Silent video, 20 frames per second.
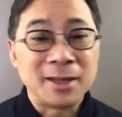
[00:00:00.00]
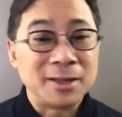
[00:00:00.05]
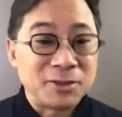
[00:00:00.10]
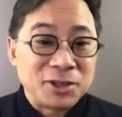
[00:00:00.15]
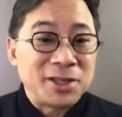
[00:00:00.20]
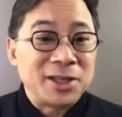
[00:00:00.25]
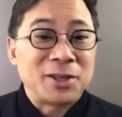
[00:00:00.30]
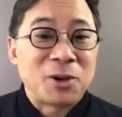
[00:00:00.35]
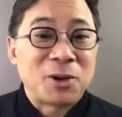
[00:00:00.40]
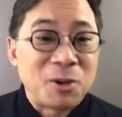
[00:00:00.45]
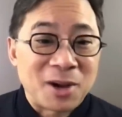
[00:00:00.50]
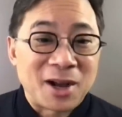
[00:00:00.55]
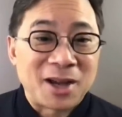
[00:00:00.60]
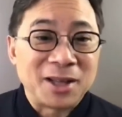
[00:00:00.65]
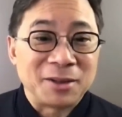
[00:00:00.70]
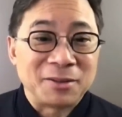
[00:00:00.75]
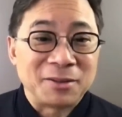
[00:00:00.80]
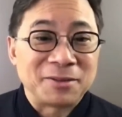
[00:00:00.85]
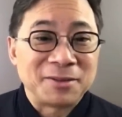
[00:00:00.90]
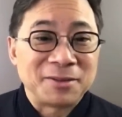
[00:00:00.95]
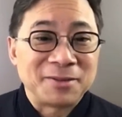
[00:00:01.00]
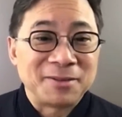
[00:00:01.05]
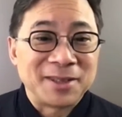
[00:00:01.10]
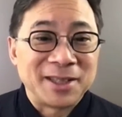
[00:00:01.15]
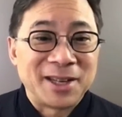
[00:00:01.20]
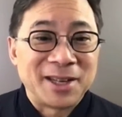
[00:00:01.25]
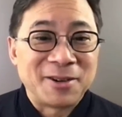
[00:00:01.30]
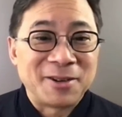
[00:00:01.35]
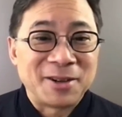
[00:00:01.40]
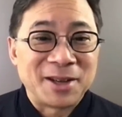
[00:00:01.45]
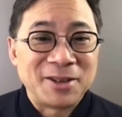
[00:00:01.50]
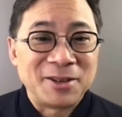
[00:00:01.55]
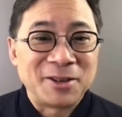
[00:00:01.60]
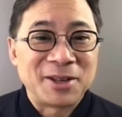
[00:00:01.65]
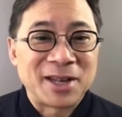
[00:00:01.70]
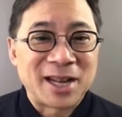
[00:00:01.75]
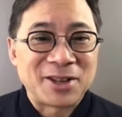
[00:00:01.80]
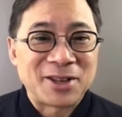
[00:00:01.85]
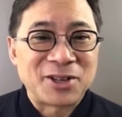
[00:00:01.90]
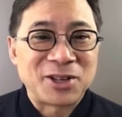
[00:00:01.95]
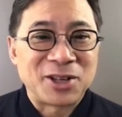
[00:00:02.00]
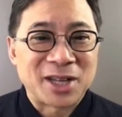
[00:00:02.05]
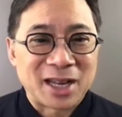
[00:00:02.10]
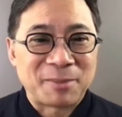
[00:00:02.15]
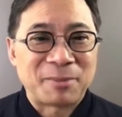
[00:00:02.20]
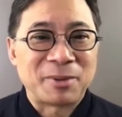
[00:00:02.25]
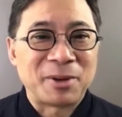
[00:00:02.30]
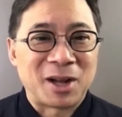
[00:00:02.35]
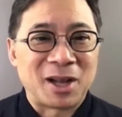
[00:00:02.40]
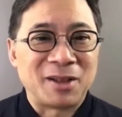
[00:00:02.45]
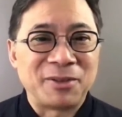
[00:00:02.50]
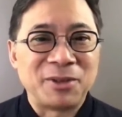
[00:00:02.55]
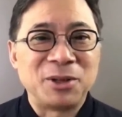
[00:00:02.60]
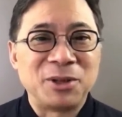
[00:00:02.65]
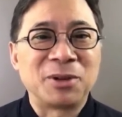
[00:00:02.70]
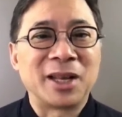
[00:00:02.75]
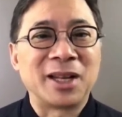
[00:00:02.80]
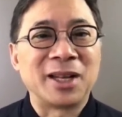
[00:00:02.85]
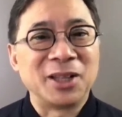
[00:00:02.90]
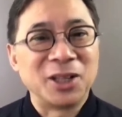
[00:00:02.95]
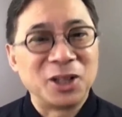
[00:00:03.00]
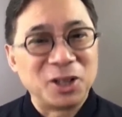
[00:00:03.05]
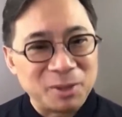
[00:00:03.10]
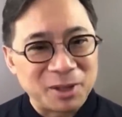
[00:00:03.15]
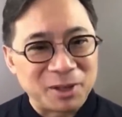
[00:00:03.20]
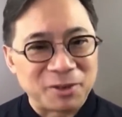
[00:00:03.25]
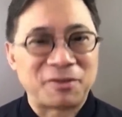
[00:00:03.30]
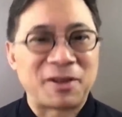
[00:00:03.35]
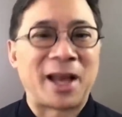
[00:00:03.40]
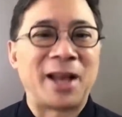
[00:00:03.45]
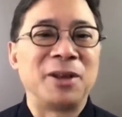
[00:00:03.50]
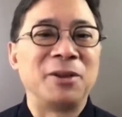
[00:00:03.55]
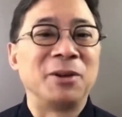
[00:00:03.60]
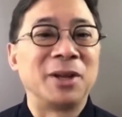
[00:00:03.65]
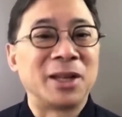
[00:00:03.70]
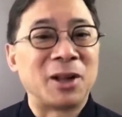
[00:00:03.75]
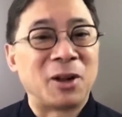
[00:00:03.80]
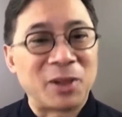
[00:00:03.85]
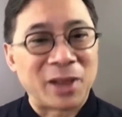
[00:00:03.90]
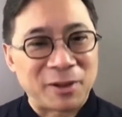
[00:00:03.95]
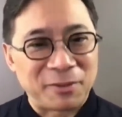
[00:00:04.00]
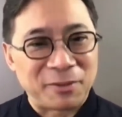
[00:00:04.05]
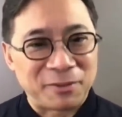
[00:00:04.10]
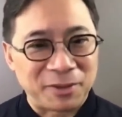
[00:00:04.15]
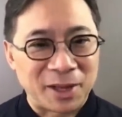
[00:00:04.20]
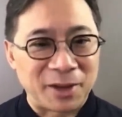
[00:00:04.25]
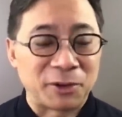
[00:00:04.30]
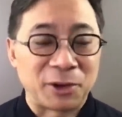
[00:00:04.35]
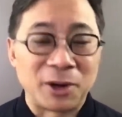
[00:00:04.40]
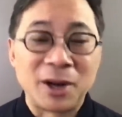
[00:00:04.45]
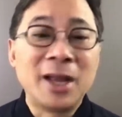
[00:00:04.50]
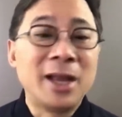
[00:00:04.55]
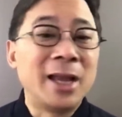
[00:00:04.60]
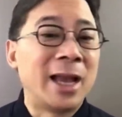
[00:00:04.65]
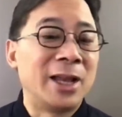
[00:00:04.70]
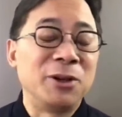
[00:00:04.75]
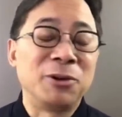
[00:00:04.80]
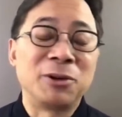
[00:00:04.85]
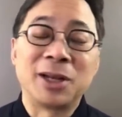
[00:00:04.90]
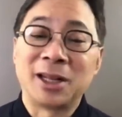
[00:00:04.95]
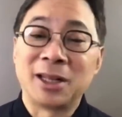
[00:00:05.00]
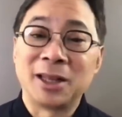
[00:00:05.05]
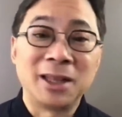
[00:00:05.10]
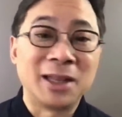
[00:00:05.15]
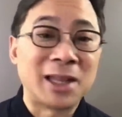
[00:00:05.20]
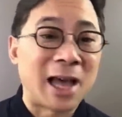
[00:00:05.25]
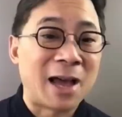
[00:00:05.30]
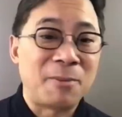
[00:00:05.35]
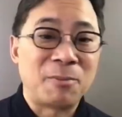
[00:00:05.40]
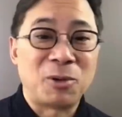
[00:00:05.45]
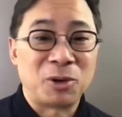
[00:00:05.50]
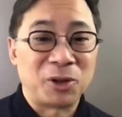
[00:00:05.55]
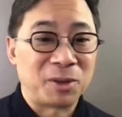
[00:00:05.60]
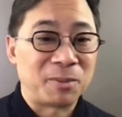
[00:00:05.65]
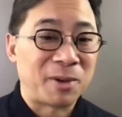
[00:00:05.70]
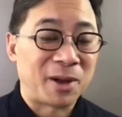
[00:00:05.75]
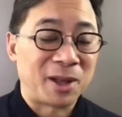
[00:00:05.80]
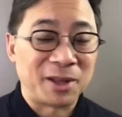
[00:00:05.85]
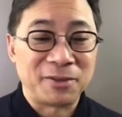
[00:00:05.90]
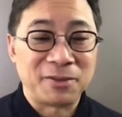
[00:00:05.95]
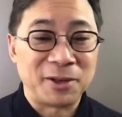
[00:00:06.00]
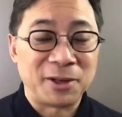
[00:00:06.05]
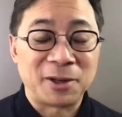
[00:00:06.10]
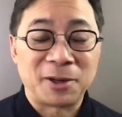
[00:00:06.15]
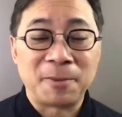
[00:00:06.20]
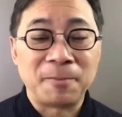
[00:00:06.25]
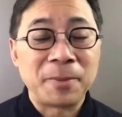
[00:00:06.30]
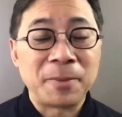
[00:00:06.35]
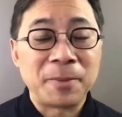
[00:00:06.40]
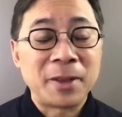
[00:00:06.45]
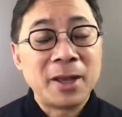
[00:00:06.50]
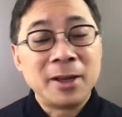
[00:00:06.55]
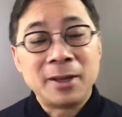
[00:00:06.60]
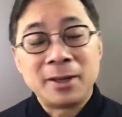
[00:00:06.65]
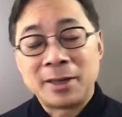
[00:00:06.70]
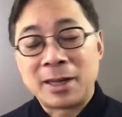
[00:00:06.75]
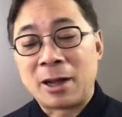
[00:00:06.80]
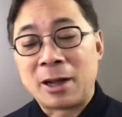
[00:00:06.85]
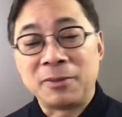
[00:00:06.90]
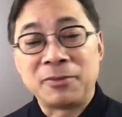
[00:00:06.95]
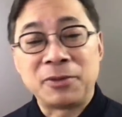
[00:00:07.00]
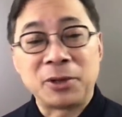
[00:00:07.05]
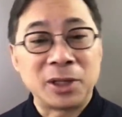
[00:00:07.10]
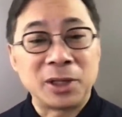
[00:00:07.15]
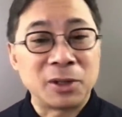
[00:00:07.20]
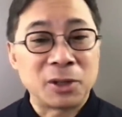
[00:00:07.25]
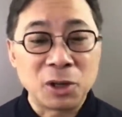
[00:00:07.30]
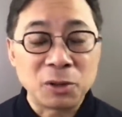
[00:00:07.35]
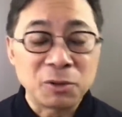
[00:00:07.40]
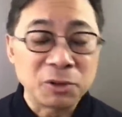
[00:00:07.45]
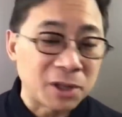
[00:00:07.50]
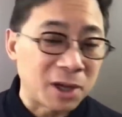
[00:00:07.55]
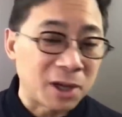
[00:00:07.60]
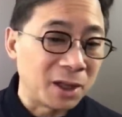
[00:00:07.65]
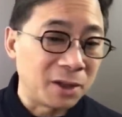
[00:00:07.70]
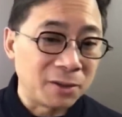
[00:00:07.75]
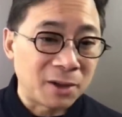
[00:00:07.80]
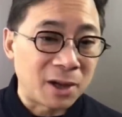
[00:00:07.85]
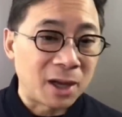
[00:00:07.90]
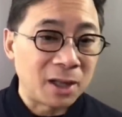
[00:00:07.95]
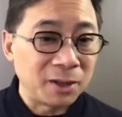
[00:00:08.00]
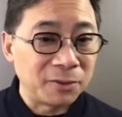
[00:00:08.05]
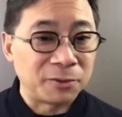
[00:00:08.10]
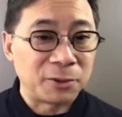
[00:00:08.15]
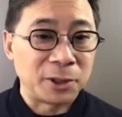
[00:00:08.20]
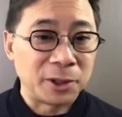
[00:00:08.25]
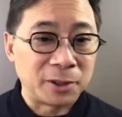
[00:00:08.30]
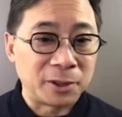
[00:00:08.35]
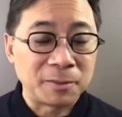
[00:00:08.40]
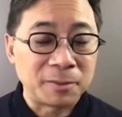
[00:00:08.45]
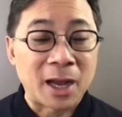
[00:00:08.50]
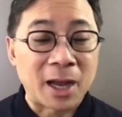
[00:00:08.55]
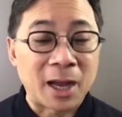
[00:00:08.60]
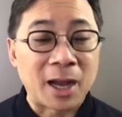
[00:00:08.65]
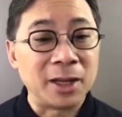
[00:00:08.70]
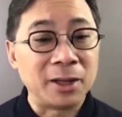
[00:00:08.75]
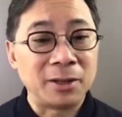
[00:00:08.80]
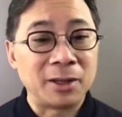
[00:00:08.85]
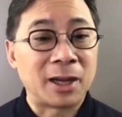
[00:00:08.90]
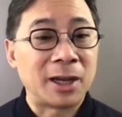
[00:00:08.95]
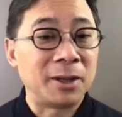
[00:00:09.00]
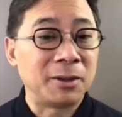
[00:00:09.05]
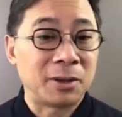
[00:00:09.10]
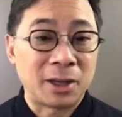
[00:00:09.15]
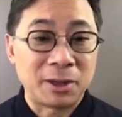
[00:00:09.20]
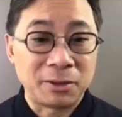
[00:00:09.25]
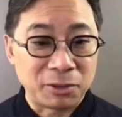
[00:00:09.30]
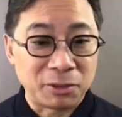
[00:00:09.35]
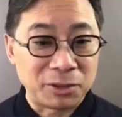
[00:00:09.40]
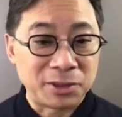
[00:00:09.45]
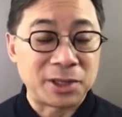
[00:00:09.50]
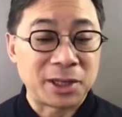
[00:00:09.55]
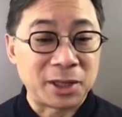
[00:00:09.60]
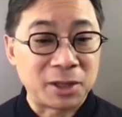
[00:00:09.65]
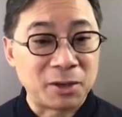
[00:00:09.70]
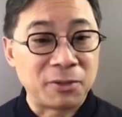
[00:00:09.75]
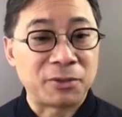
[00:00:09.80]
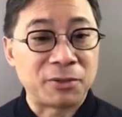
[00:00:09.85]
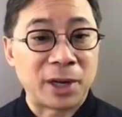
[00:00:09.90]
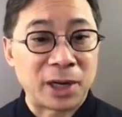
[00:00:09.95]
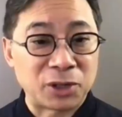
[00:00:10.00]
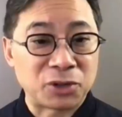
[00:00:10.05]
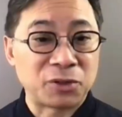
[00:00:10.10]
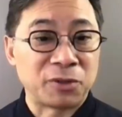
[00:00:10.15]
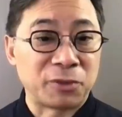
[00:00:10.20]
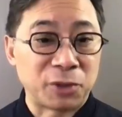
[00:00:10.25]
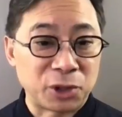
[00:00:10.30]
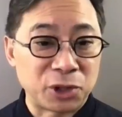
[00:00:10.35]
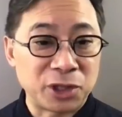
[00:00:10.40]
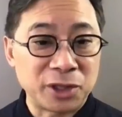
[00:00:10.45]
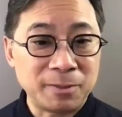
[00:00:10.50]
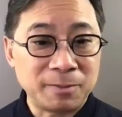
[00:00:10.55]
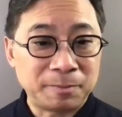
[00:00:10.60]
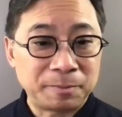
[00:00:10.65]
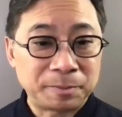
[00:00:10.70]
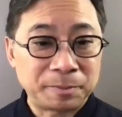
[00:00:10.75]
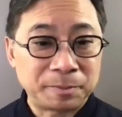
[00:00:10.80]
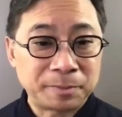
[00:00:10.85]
just eat the whole olive, you know, and you can actually cut up an olive and you'll get a little bit of fat, you'll get all that flavor, and you'll get a lot more of the polyphenol. Now, if you're going to cook with olive oil, I always say go for extra virgin